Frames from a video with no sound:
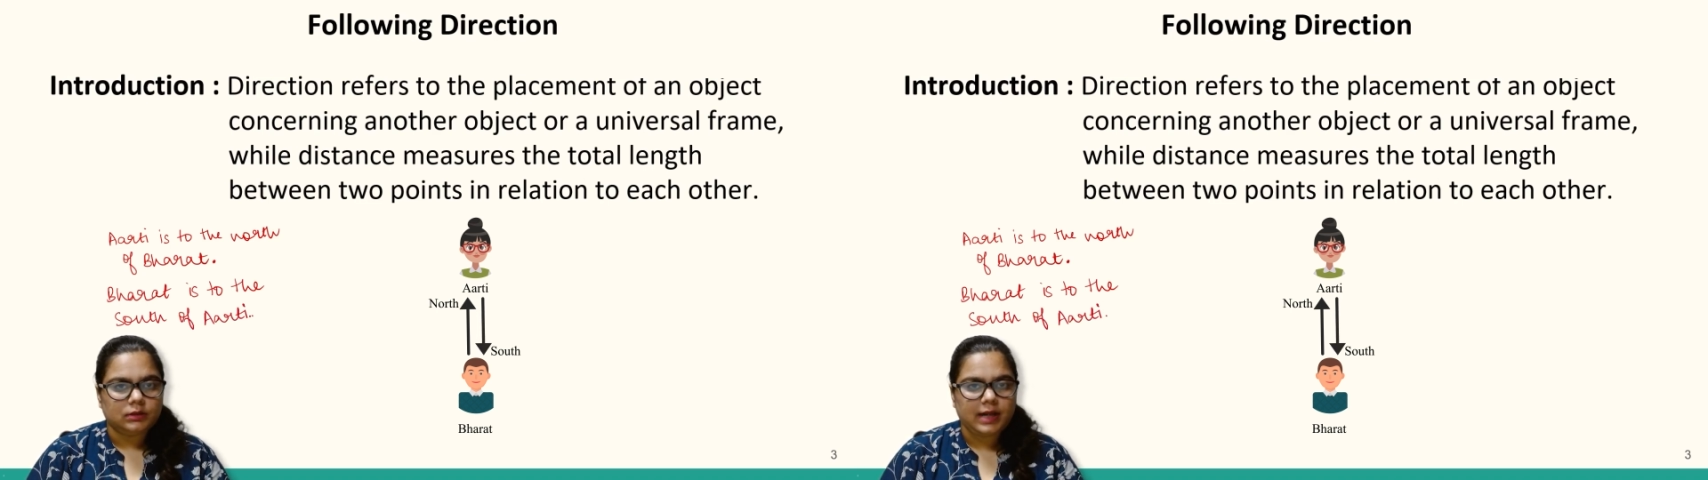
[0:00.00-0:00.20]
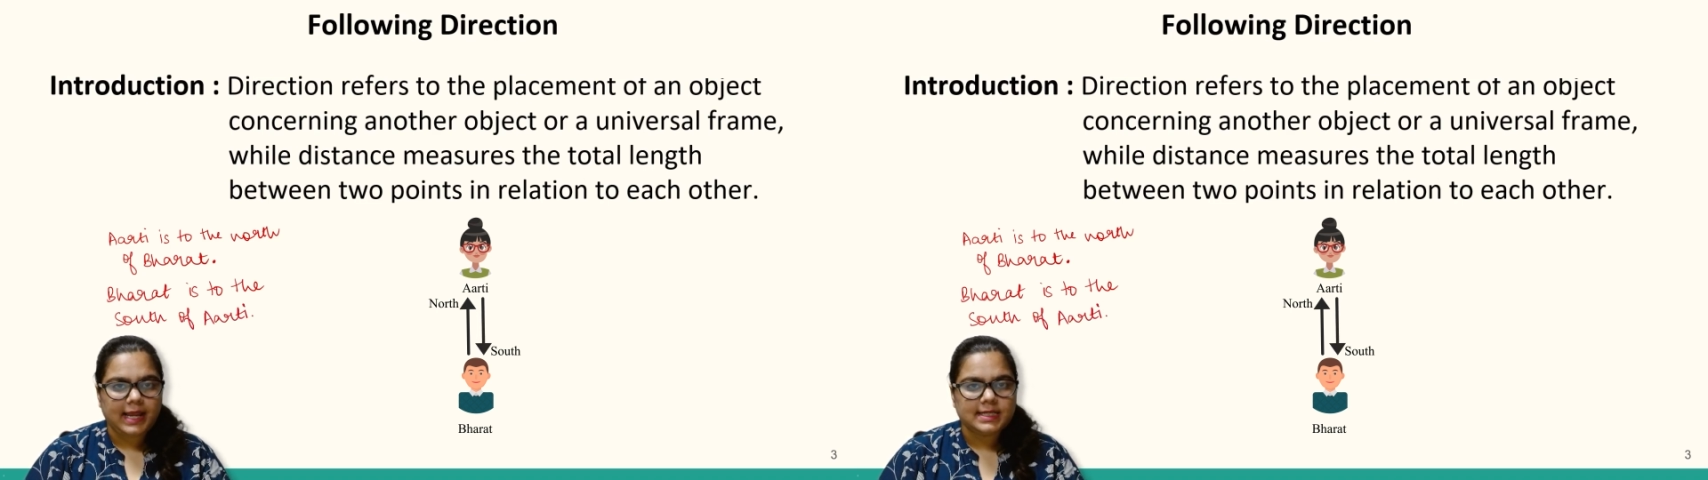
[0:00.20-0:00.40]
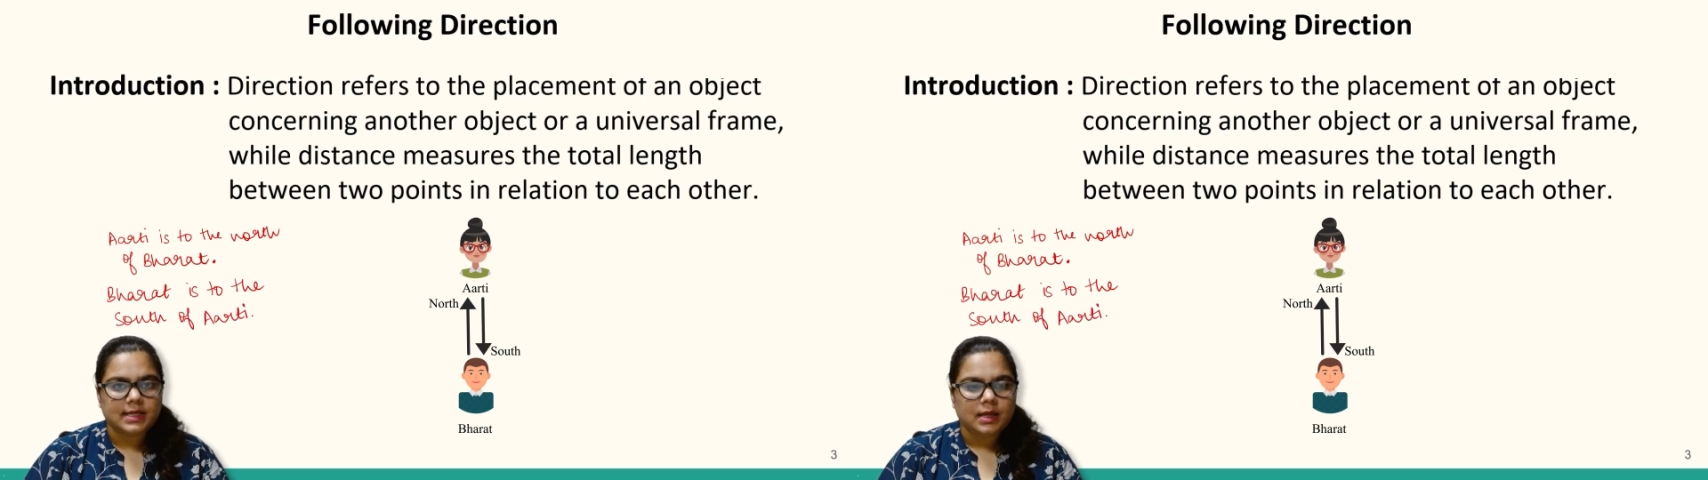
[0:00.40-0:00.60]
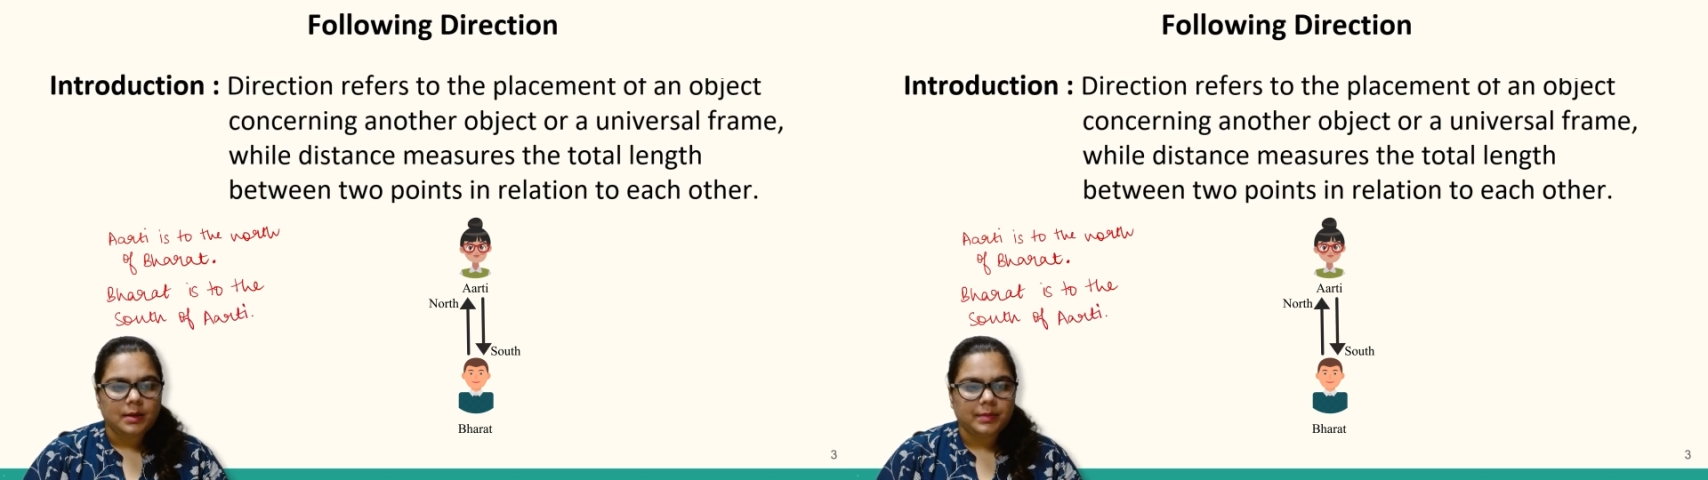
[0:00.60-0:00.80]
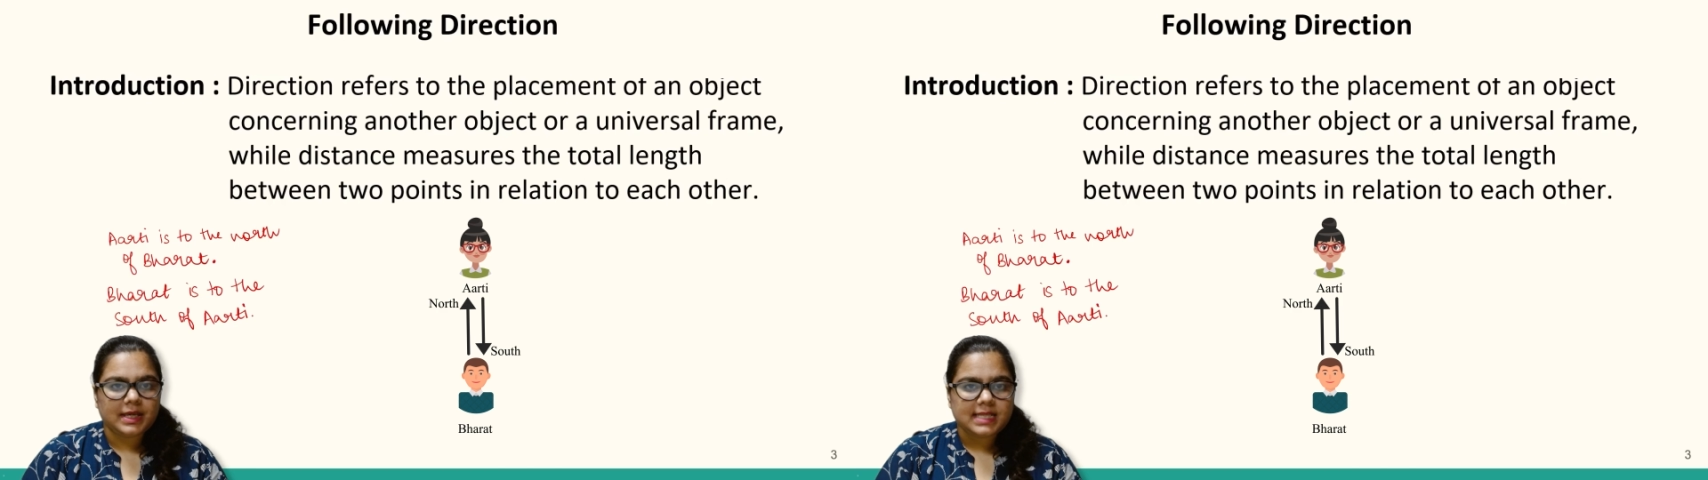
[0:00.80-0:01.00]
Right?
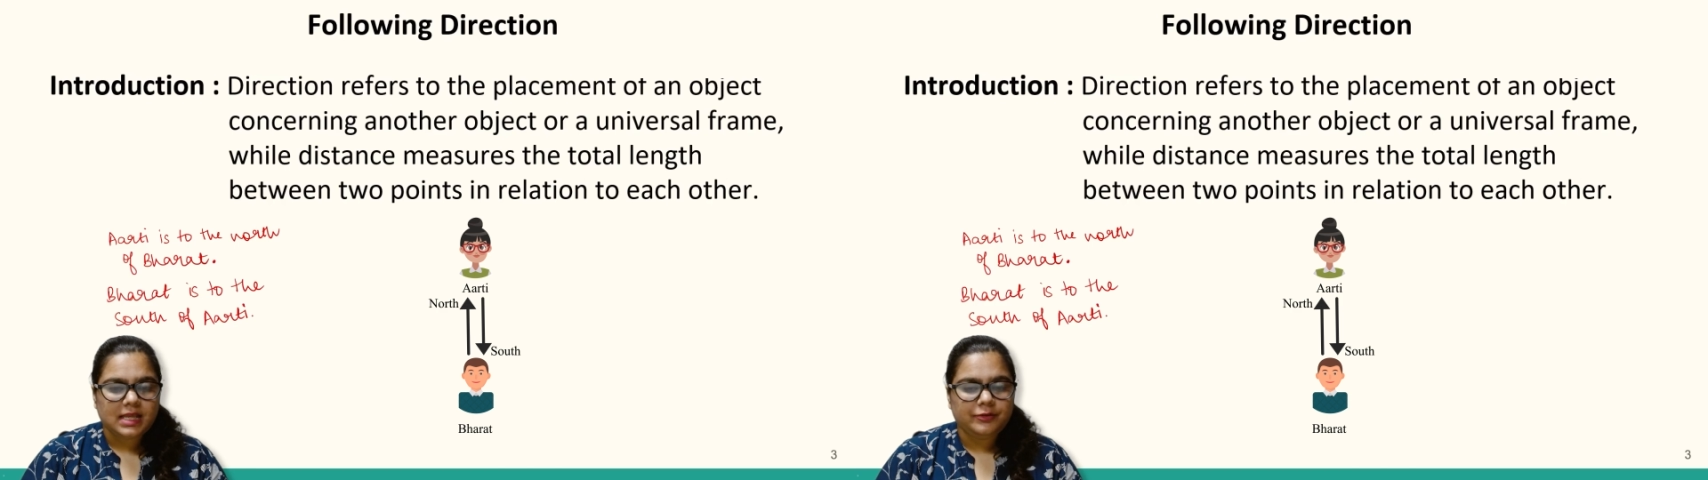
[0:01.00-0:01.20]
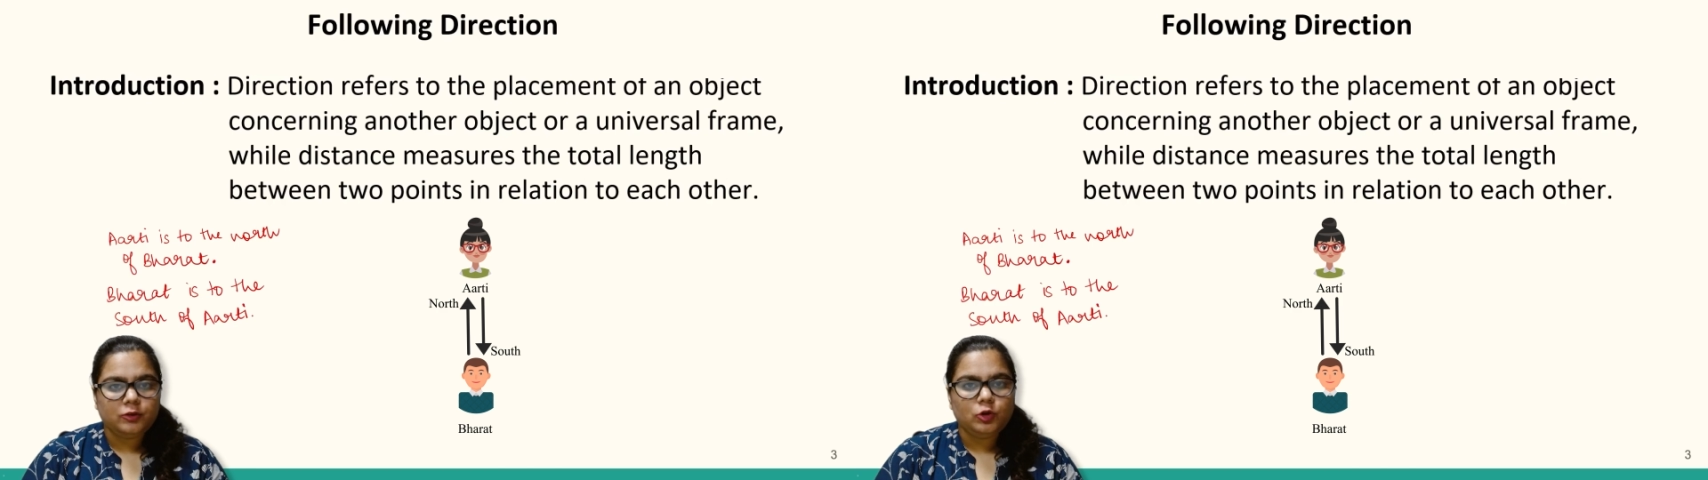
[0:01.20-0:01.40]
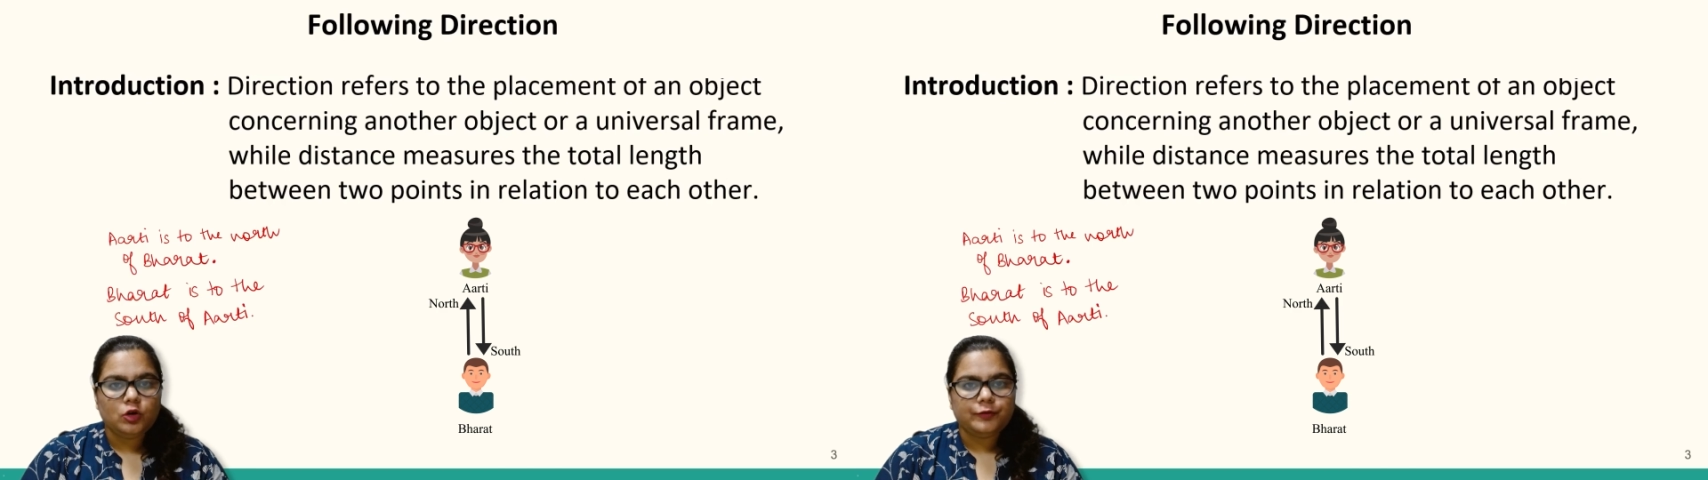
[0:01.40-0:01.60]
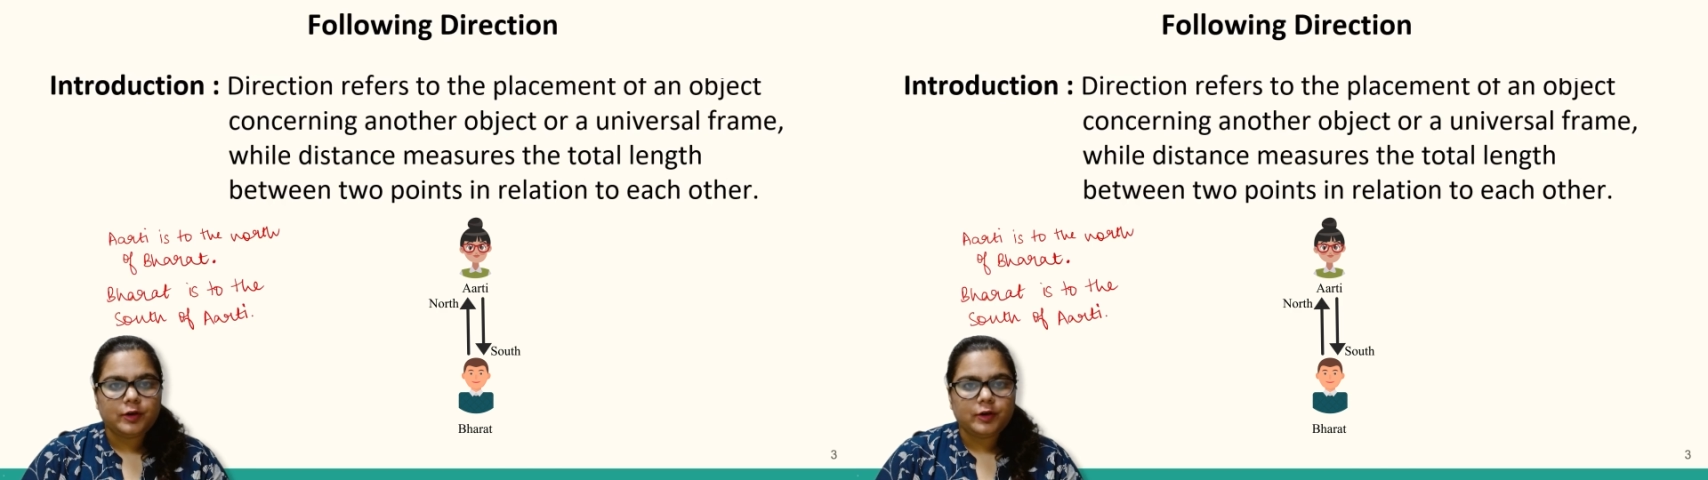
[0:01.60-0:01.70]
Because if you look